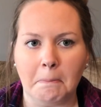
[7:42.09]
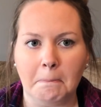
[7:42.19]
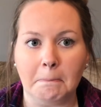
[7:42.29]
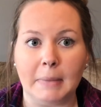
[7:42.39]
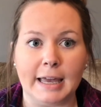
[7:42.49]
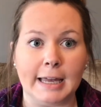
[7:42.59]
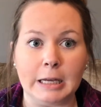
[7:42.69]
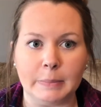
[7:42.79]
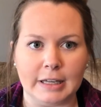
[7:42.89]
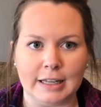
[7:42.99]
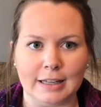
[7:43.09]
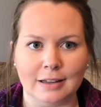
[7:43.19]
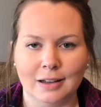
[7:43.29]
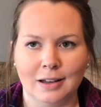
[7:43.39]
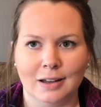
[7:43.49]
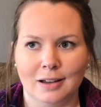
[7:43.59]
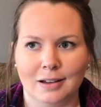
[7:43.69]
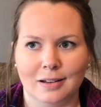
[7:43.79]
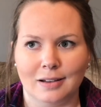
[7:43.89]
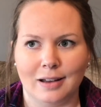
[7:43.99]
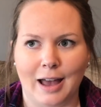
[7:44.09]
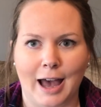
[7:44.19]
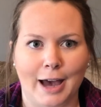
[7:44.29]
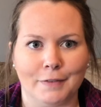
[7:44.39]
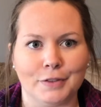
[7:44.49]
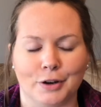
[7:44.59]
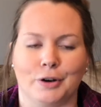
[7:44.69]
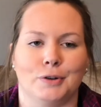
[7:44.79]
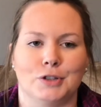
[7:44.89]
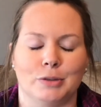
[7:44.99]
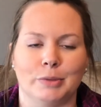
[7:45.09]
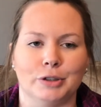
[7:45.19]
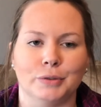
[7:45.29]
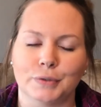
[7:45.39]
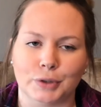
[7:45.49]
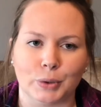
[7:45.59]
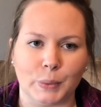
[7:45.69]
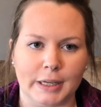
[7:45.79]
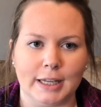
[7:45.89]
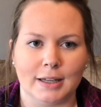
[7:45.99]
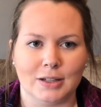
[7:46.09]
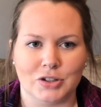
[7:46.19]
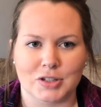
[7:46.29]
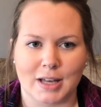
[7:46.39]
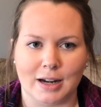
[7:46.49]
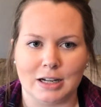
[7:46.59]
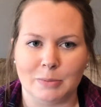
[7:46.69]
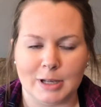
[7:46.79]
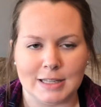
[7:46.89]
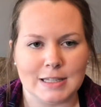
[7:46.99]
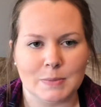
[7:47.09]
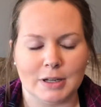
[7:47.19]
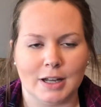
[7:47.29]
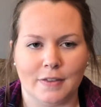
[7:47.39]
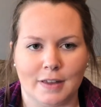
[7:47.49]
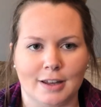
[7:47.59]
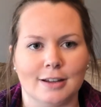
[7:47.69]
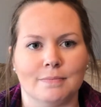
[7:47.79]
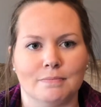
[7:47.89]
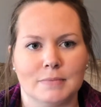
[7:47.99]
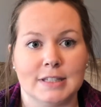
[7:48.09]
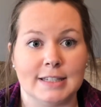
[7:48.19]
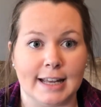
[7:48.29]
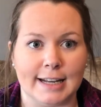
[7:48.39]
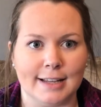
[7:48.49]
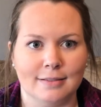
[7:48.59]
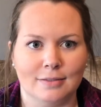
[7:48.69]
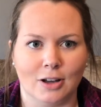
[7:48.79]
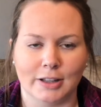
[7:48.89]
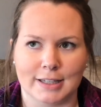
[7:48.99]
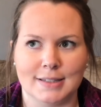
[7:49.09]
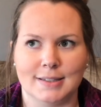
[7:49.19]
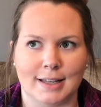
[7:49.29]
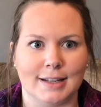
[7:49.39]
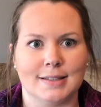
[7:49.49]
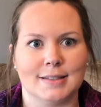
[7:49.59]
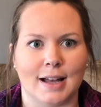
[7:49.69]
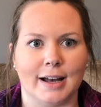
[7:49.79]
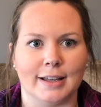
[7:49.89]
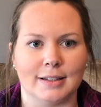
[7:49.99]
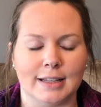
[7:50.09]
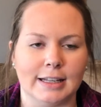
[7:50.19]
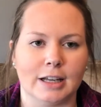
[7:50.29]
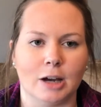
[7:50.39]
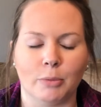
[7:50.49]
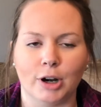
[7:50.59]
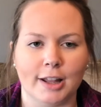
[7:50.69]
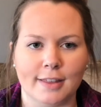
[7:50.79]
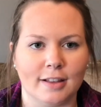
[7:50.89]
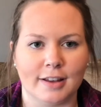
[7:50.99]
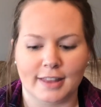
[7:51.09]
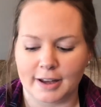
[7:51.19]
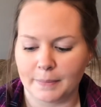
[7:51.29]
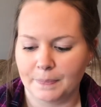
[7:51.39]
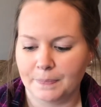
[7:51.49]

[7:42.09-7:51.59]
maybe half the grocery bill for a week. It just kind of depends, but nothing steady, not like a steady side income or anything like that.